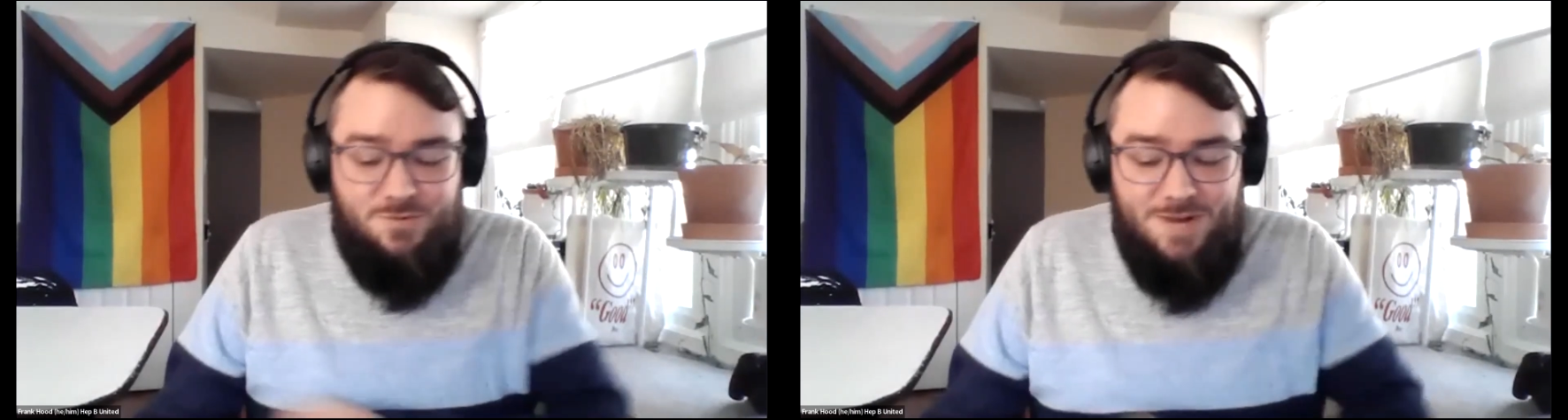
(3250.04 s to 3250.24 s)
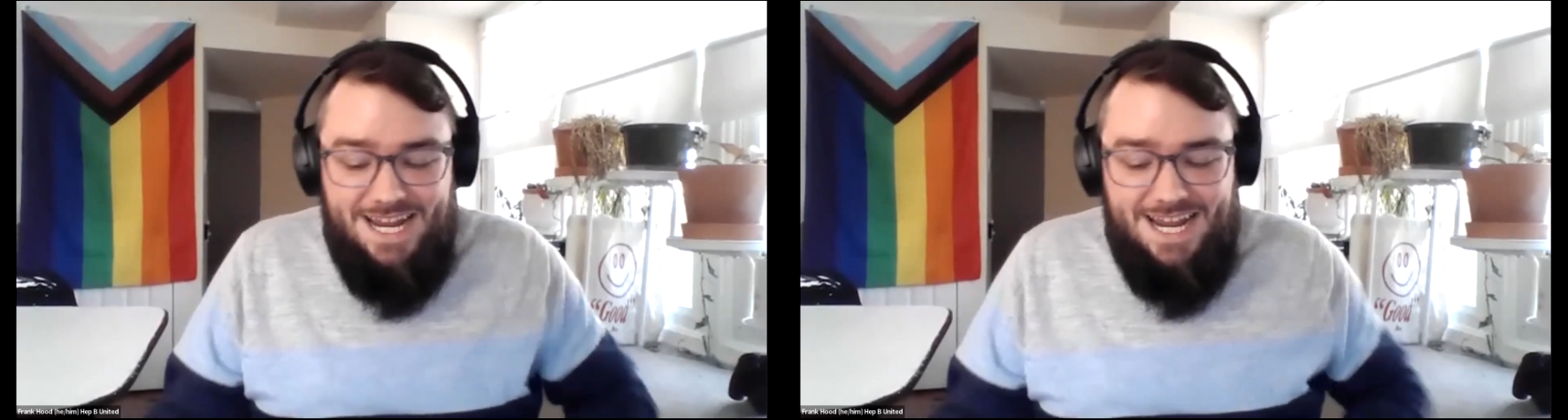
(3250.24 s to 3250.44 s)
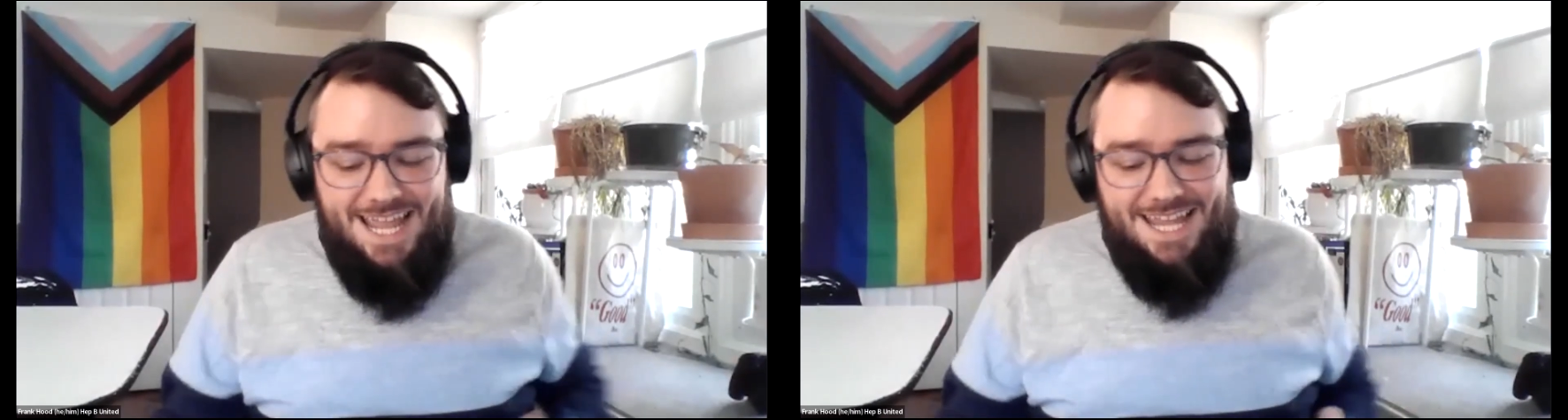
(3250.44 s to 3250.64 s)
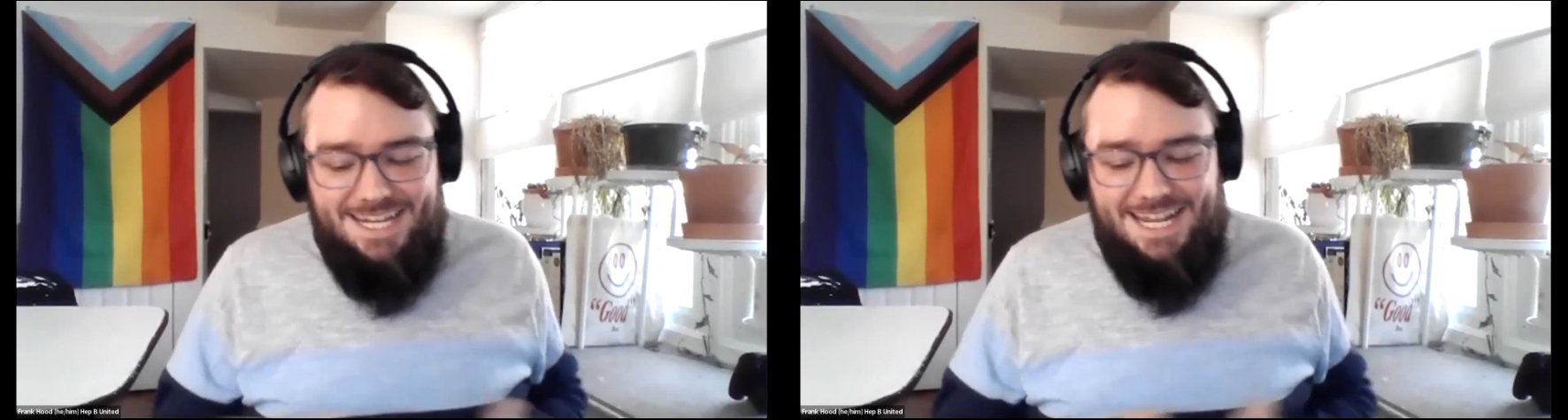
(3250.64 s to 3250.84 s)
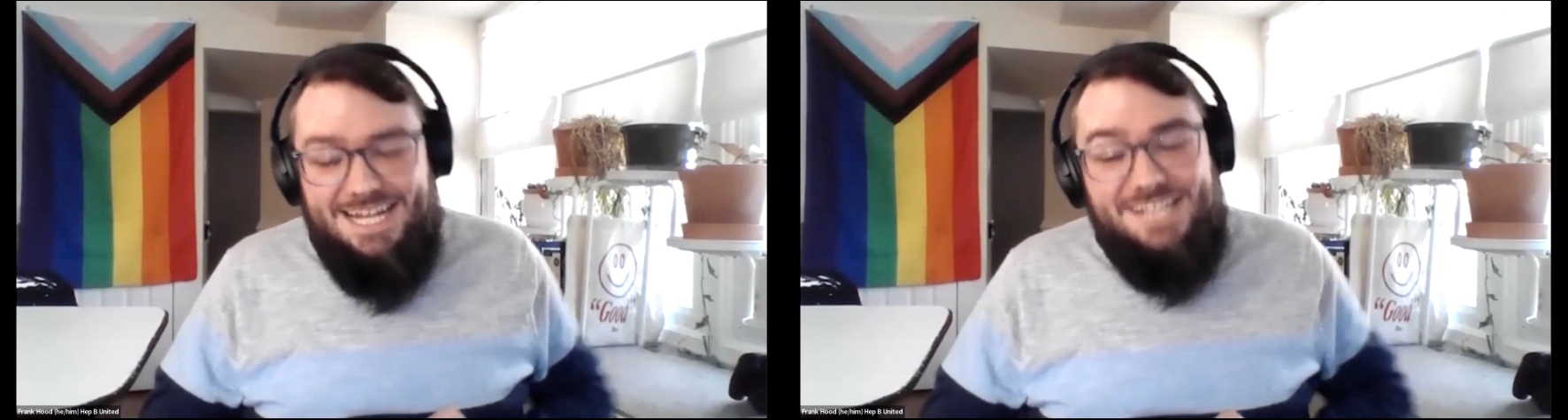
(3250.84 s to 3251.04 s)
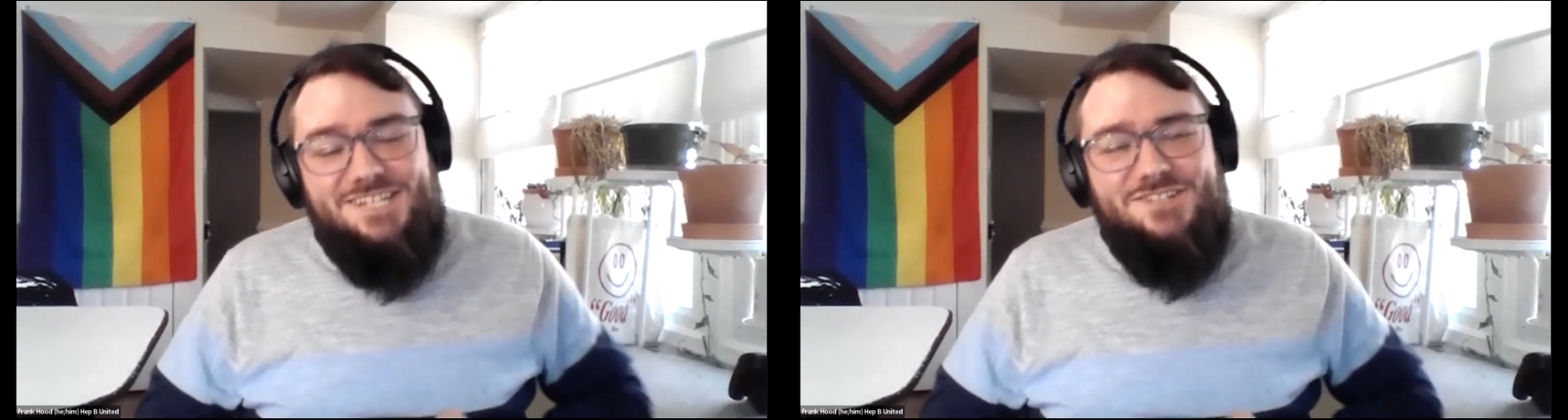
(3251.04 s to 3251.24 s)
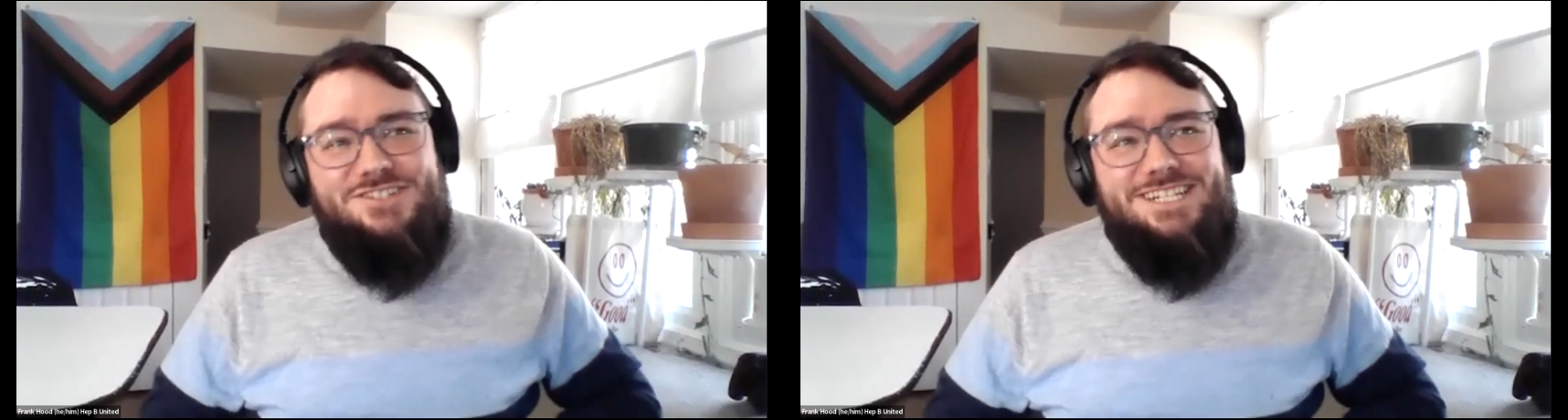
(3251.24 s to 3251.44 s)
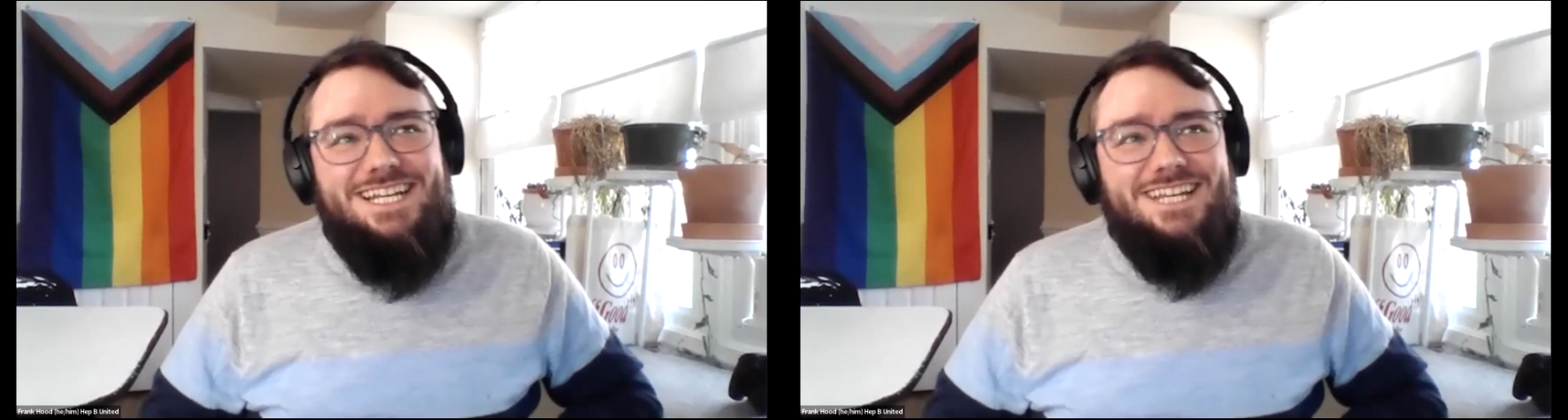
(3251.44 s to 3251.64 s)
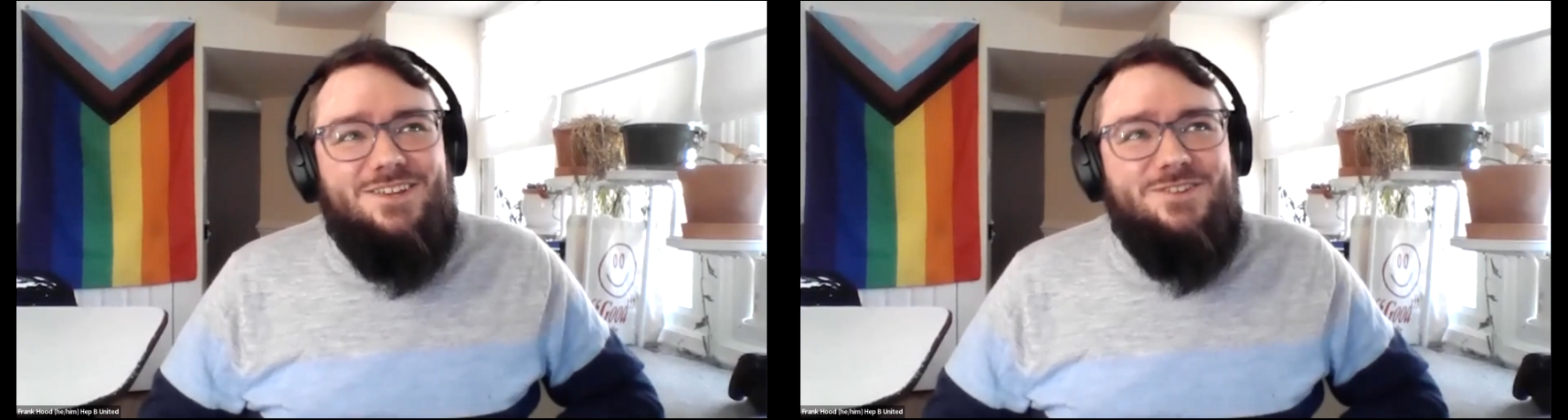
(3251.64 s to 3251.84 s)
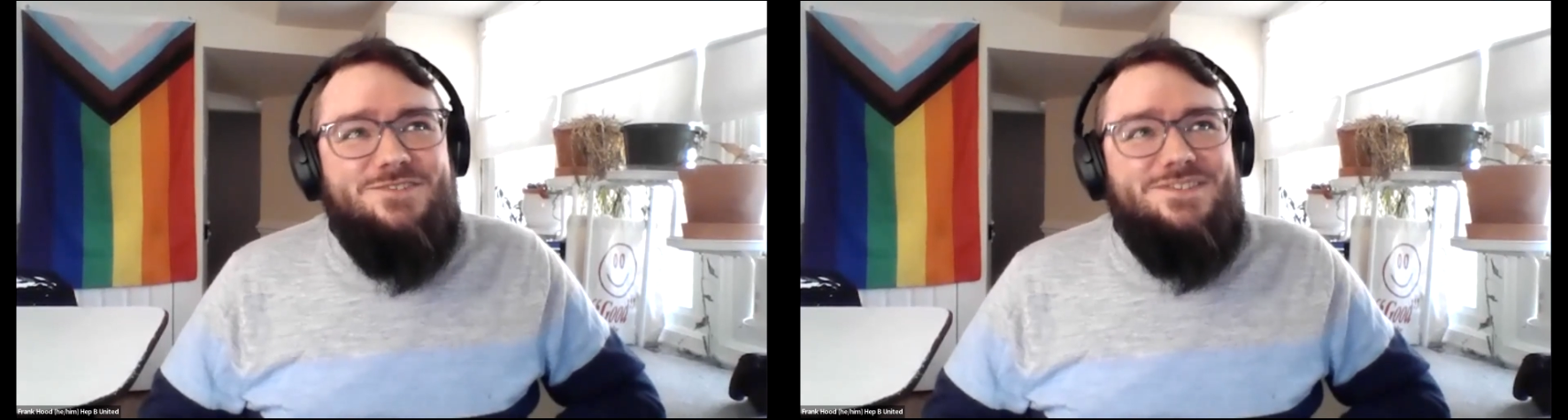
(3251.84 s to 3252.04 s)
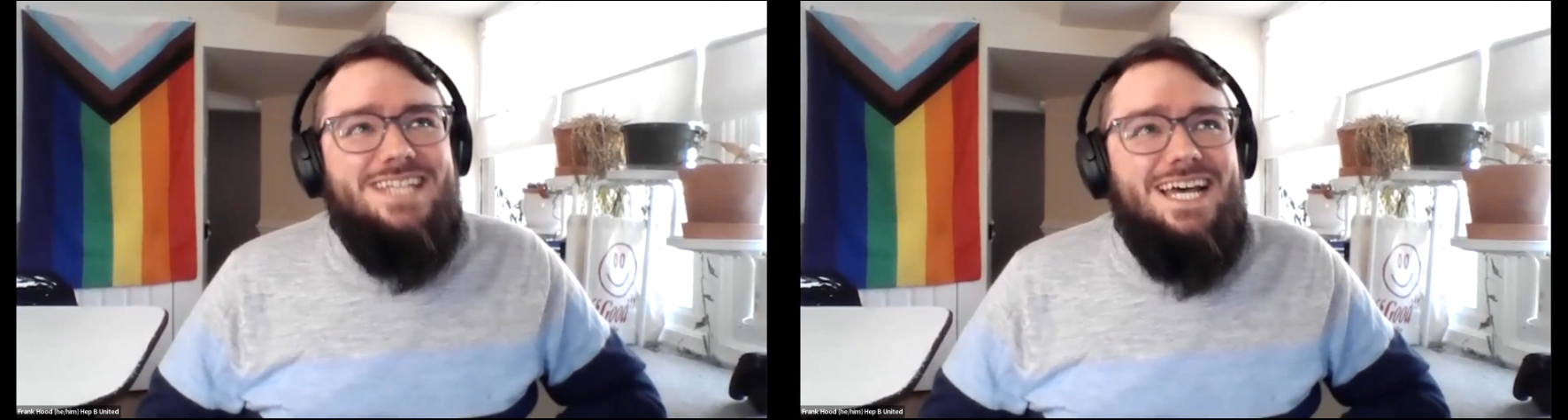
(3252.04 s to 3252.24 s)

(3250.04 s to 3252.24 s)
great, and it's interesting, those